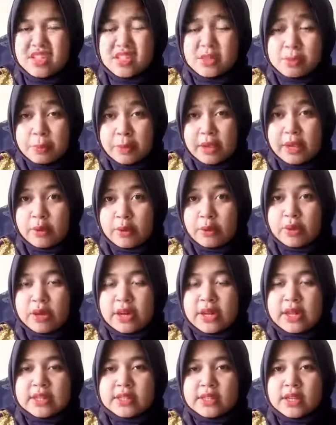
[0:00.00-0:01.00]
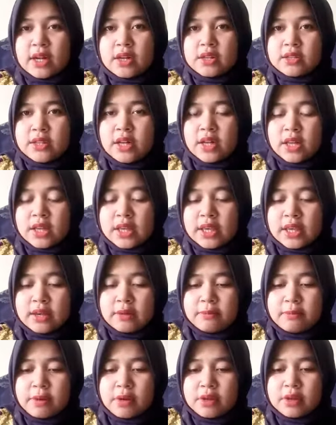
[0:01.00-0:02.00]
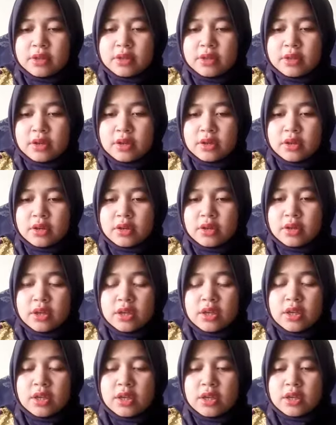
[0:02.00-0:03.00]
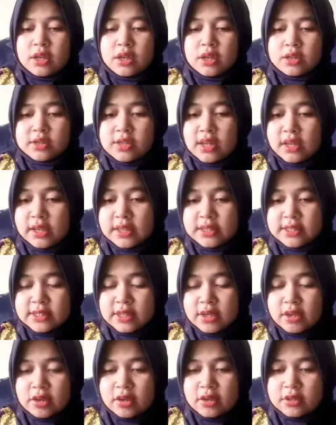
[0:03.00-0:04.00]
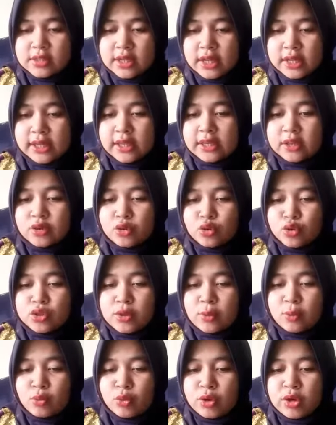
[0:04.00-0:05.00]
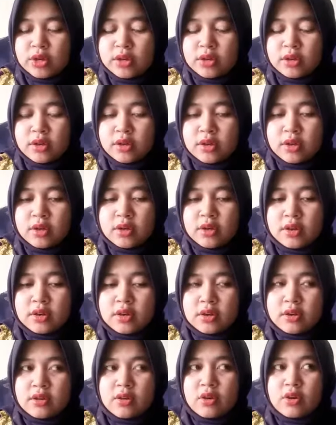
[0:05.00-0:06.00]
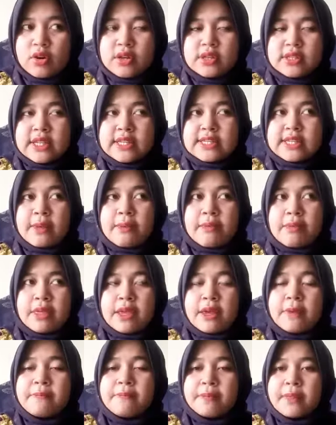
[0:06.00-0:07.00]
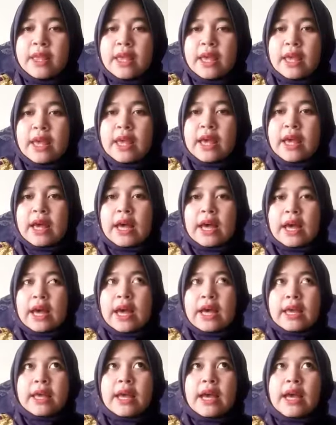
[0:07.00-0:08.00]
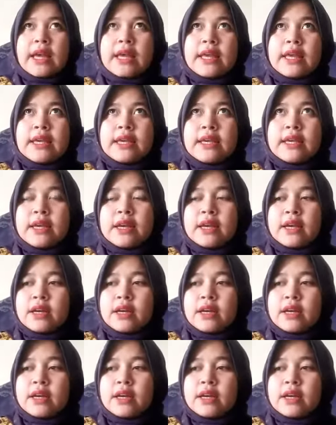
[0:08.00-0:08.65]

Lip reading: speak, when I talking about talking to someone or say something, I